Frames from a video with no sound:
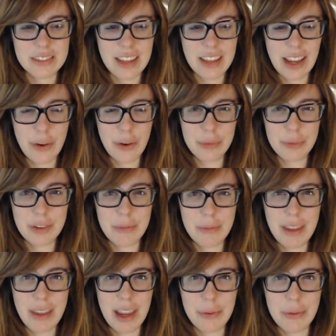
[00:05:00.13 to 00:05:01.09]
I hope
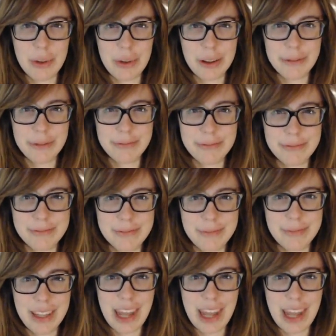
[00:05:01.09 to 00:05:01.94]
someday I will. and